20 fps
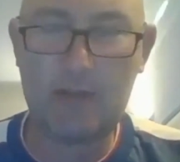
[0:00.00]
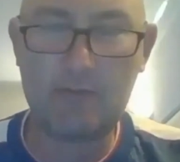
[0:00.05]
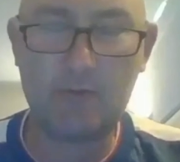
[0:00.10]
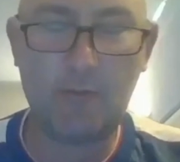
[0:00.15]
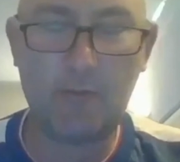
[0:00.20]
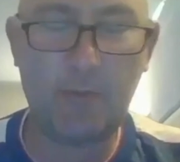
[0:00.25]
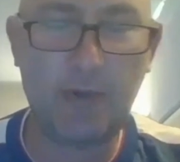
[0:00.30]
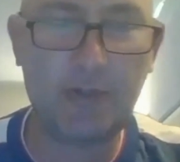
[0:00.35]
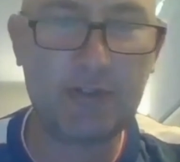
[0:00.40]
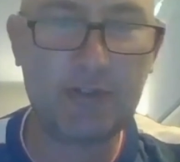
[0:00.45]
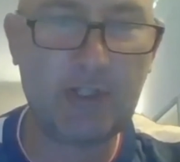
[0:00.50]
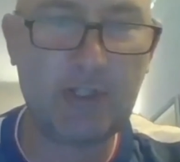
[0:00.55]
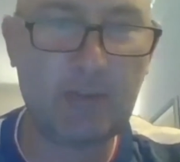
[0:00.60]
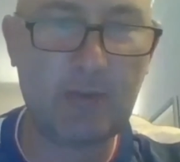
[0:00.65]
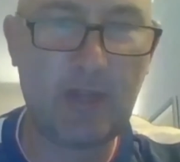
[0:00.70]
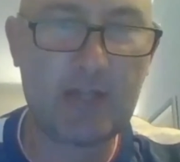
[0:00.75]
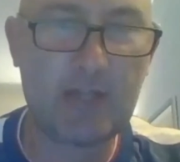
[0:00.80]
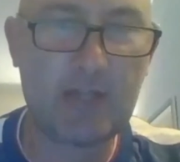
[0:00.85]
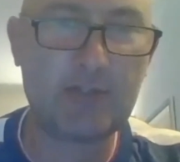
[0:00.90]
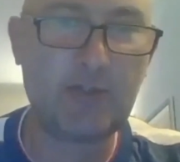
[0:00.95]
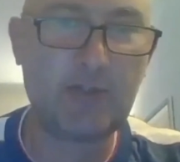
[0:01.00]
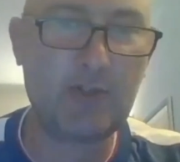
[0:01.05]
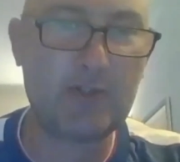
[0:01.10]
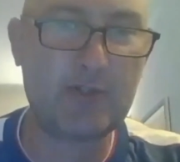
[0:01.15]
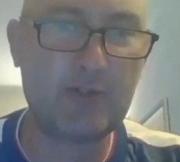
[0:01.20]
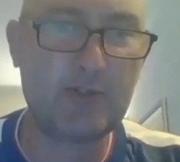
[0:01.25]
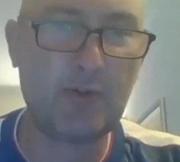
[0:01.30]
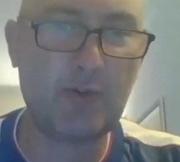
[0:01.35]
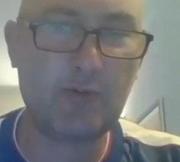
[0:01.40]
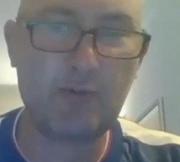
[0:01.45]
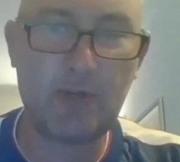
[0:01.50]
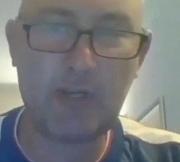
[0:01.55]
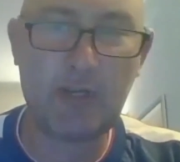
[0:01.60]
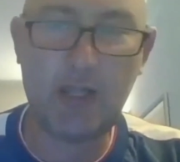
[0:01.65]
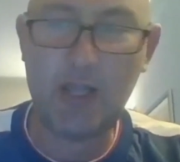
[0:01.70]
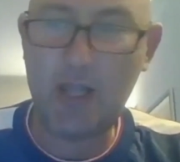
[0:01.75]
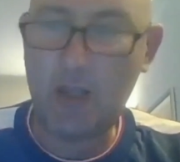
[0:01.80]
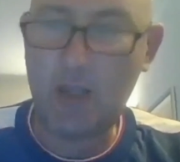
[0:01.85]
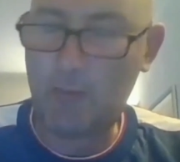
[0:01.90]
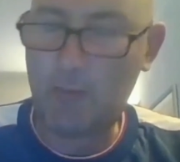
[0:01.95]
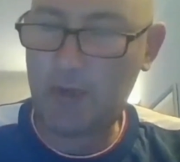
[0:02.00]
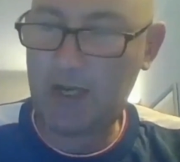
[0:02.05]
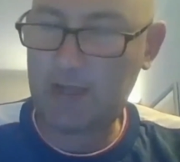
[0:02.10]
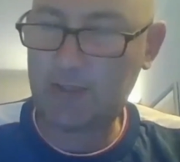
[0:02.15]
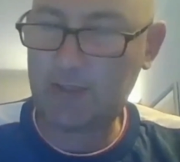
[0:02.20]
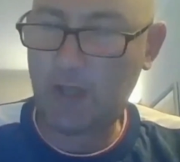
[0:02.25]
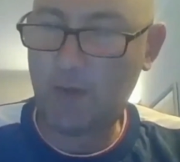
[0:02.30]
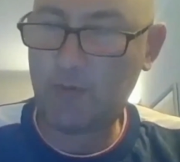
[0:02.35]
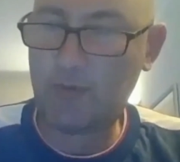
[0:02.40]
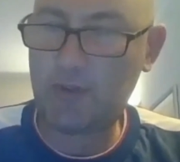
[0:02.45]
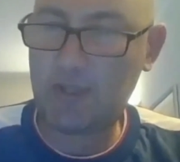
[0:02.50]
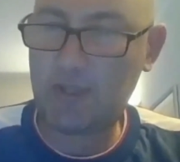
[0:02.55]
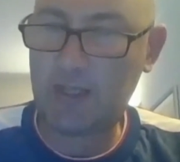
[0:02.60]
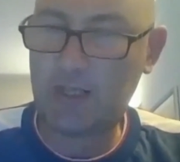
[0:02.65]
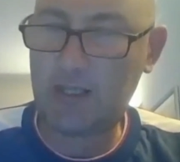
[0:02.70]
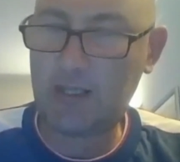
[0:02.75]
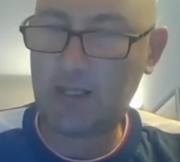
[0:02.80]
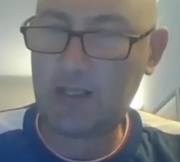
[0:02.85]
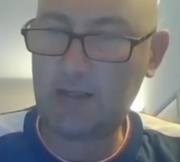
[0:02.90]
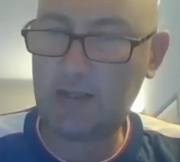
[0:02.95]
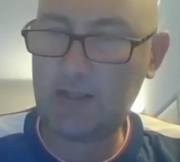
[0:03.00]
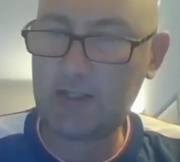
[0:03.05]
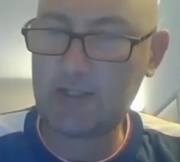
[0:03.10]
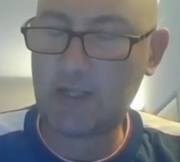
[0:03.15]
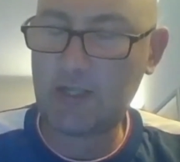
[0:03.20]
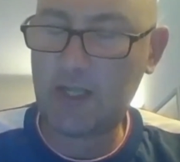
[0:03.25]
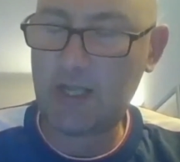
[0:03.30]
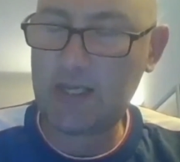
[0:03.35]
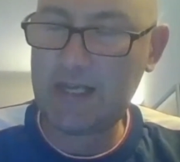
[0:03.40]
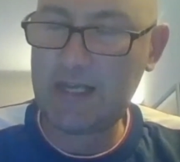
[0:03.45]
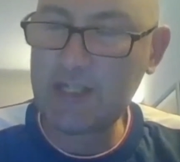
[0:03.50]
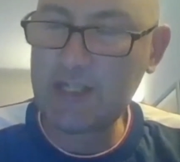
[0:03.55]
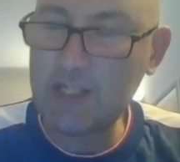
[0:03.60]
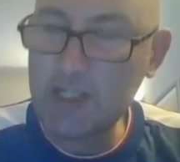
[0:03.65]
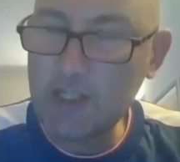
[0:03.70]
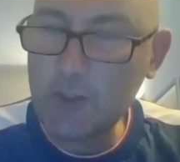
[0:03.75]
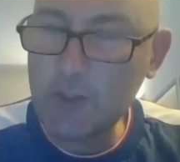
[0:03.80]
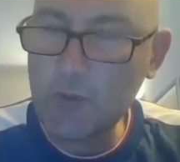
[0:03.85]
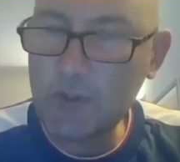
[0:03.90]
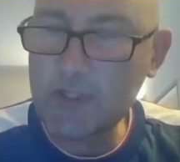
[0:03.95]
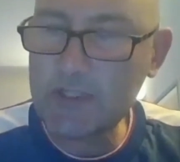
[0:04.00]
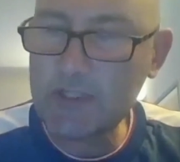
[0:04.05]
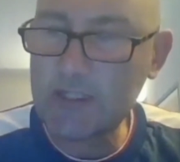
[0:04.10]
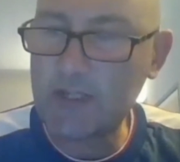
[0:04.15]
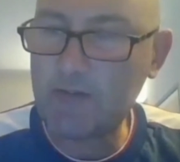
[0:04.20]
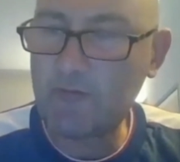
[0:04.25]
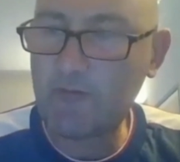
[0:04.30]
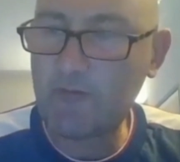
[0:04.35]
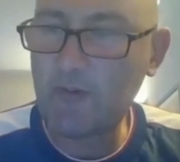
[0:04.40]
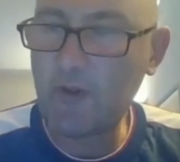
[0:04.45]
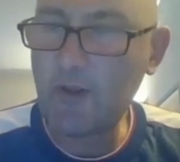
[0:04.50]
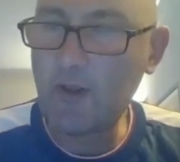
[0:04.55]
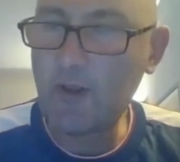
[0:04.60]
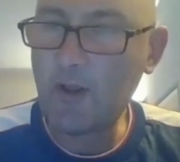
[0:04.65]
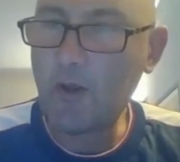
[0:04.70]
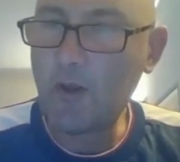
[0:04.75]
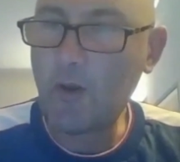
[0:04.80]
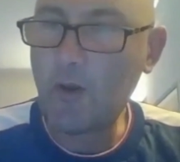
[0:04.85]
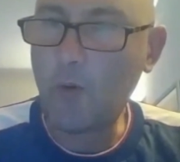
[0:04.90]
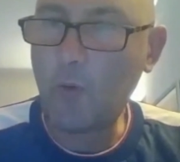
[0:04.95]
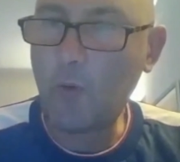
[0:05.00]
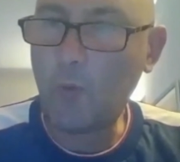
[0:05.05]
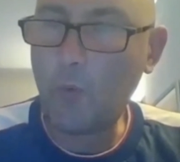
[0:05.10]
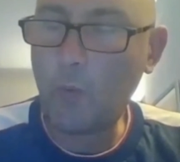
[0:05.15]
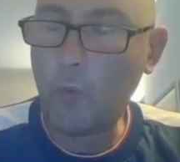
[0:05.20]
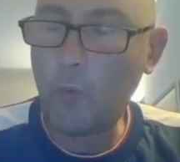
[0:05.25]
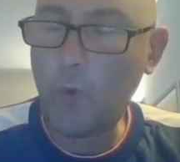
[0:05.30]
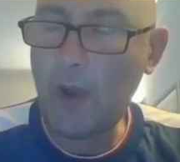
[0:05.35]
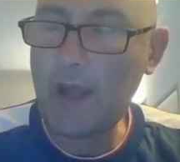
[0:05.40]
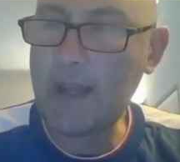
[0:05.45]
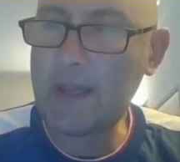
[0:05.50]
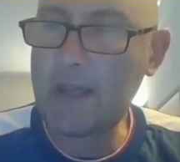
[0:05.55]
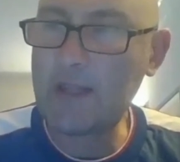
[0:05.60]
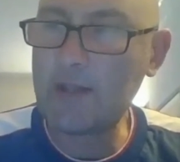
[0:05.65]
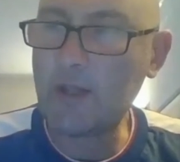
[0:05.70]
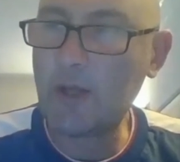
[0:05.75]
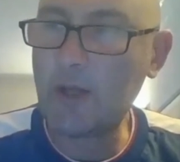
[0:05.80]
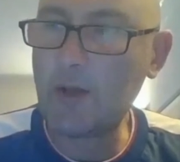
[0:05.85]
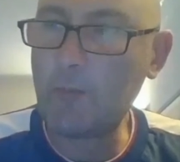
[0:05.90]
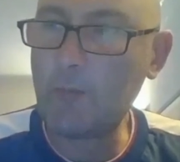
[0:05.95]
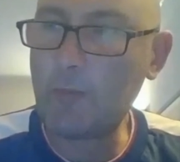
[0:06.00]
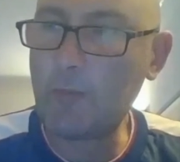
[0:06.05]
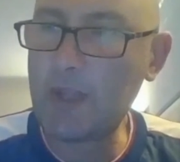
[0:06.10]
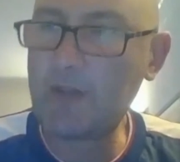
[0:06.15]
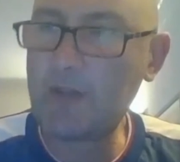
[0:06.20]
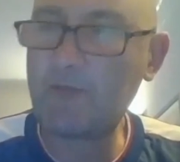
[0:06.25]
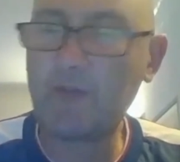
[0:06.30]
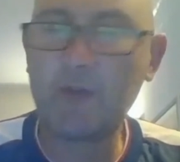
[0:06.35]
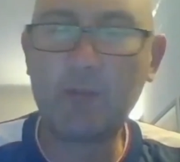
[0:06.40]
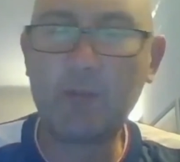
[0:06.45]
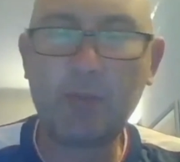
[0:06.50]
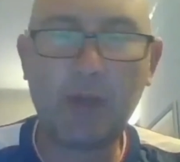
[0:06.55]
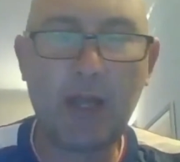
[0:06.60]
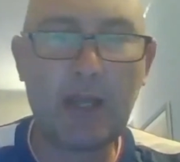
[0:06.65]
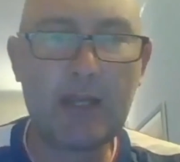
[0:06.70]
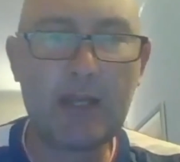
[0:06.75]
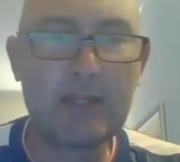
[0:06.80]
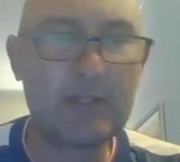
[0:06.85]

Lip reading: all punching, but that's another story. But I don't think there's an intuitive way that Pickford plays